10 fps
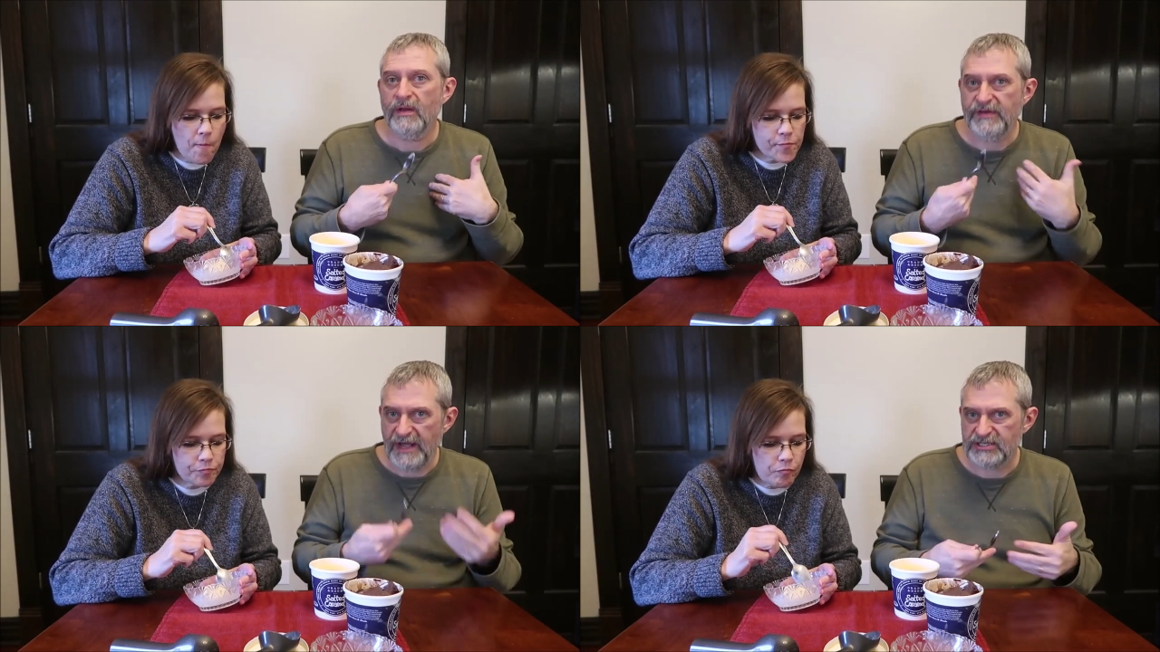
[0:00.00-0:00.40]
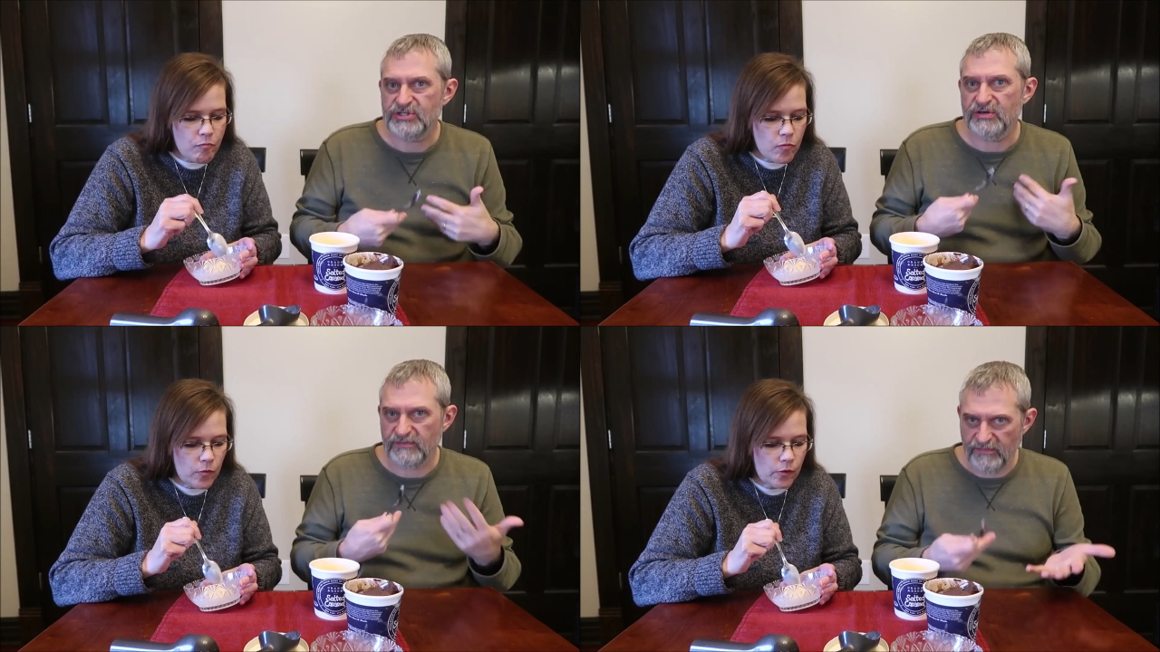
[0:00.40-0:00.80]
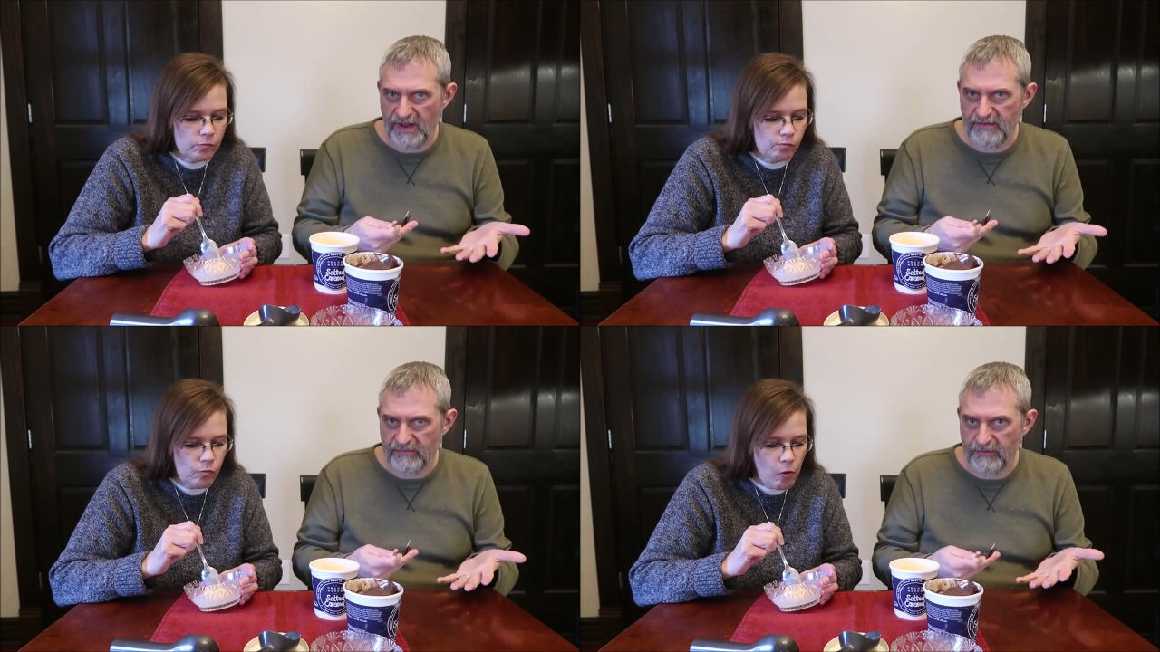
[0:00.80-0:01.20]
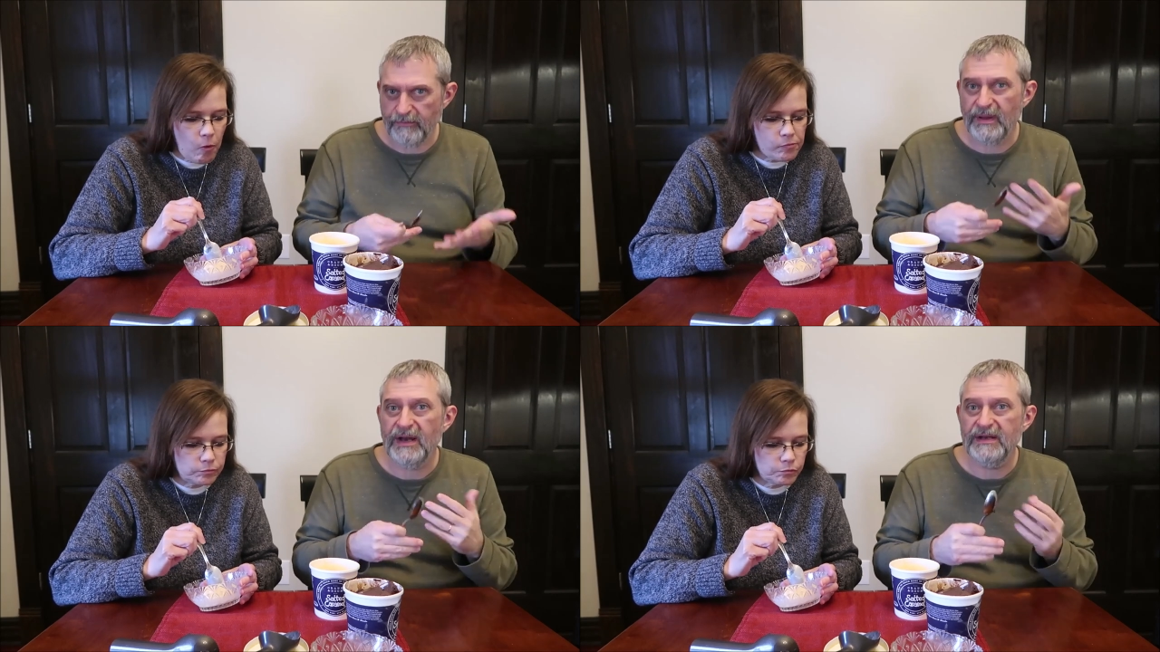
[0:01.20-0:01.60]
Speaker 1: texture and flavor,
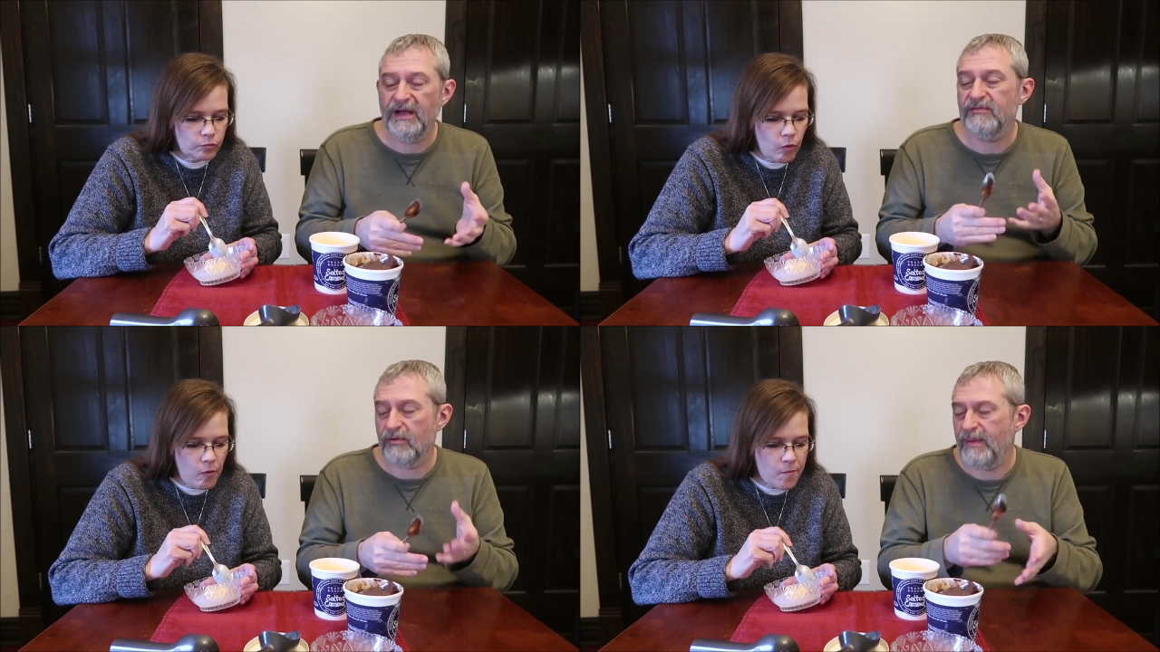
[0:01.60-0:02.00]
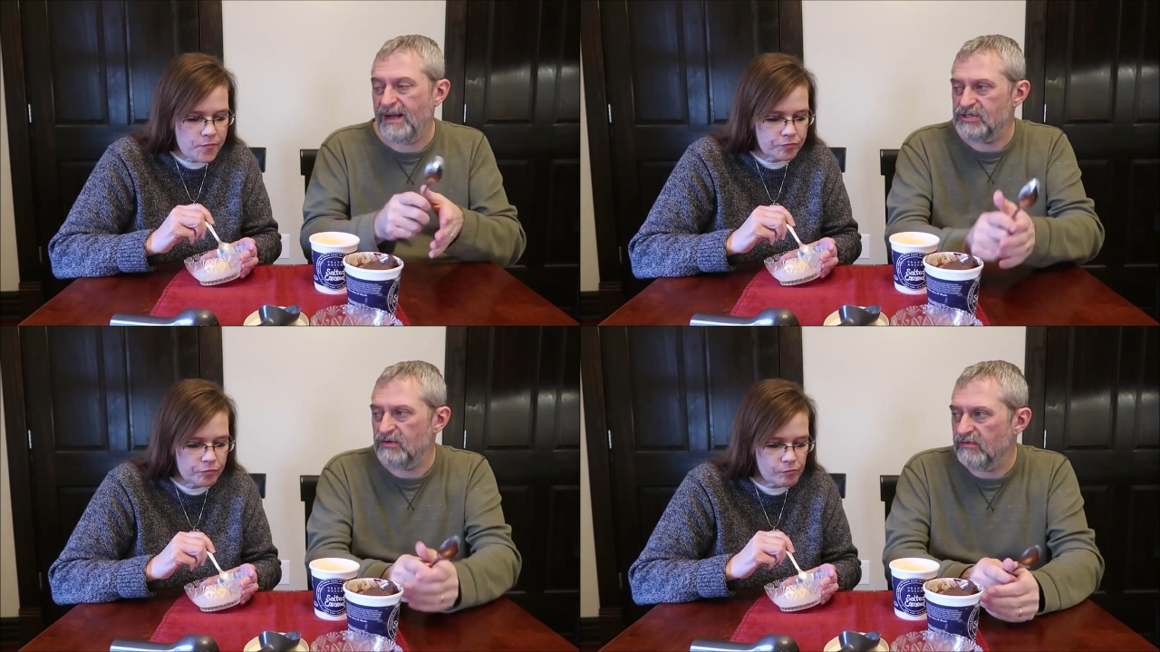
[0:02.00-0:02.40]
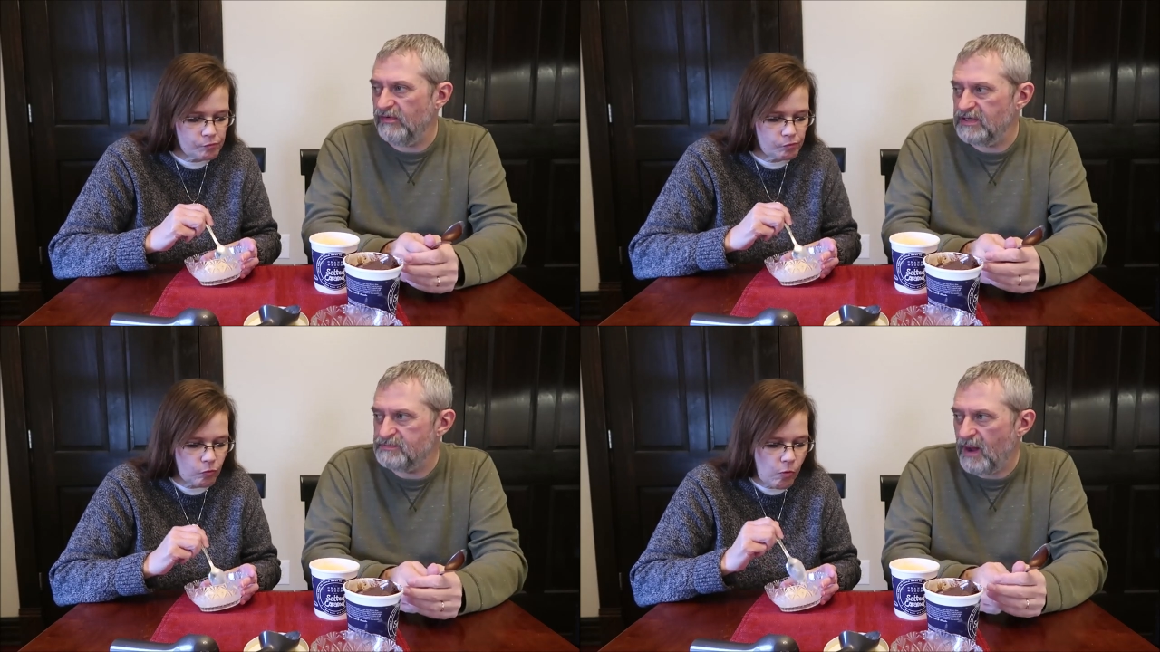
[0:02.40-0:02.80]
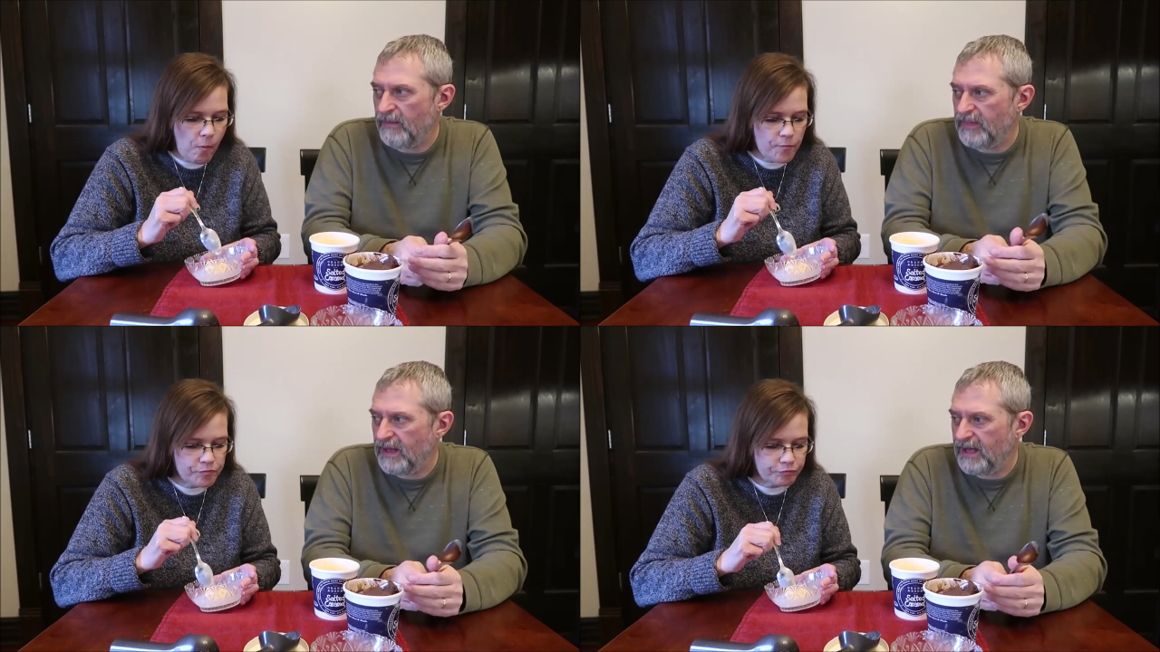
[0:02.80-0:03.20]
but it does remind you of a fudge
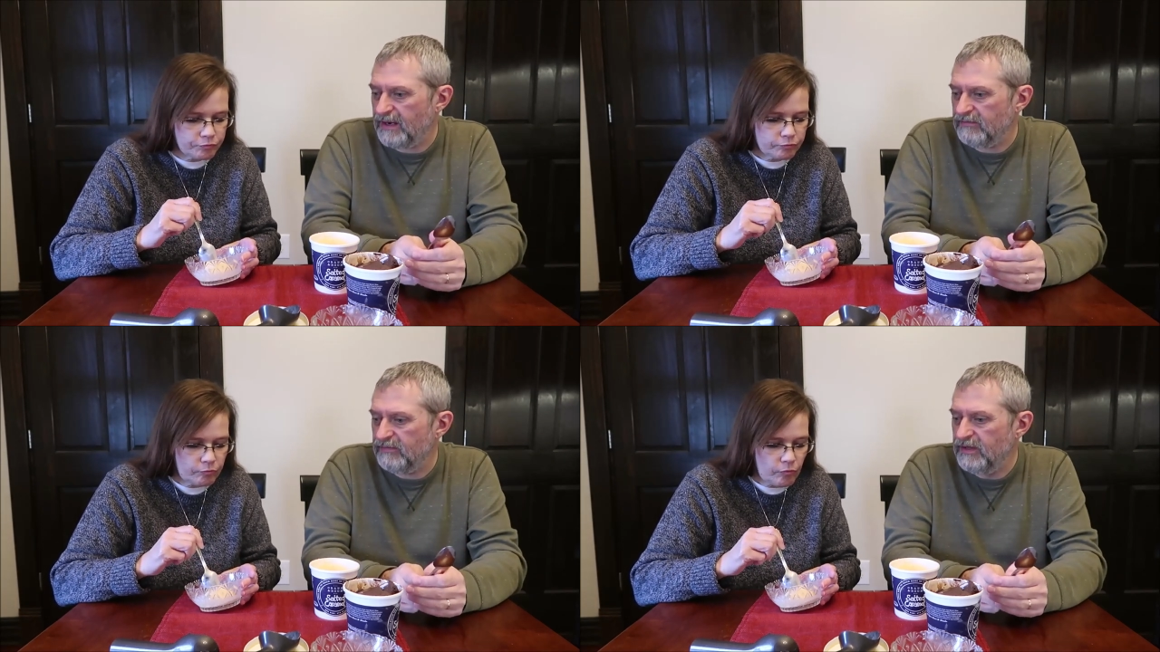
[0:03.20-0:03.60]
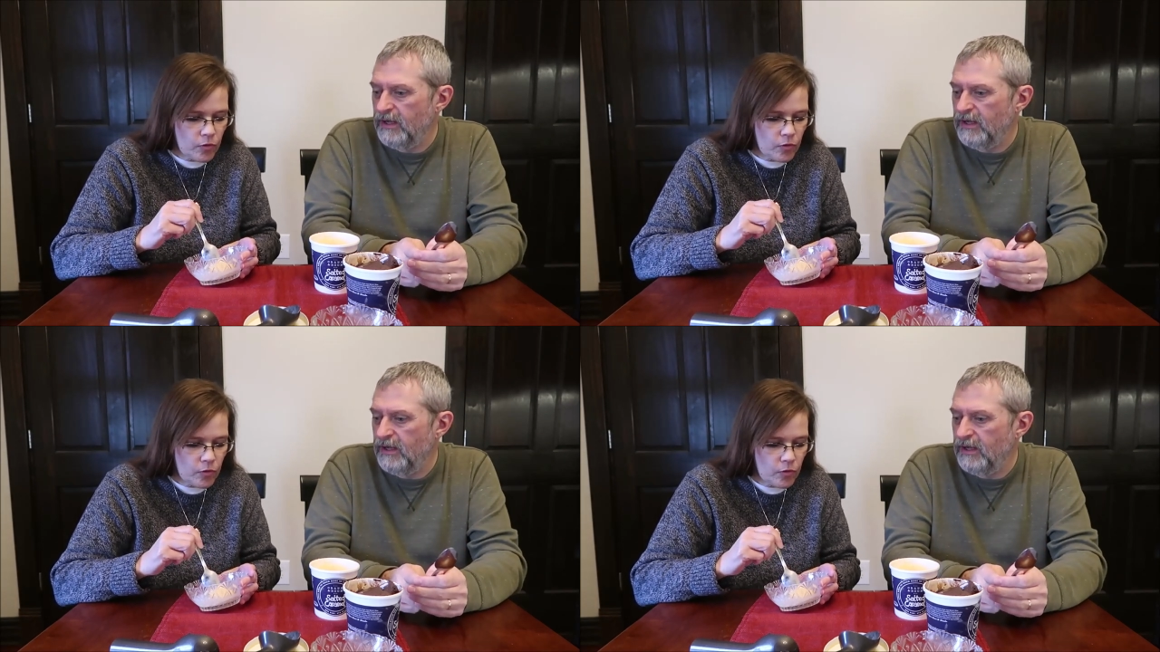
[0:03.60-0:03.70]
pop. That kind of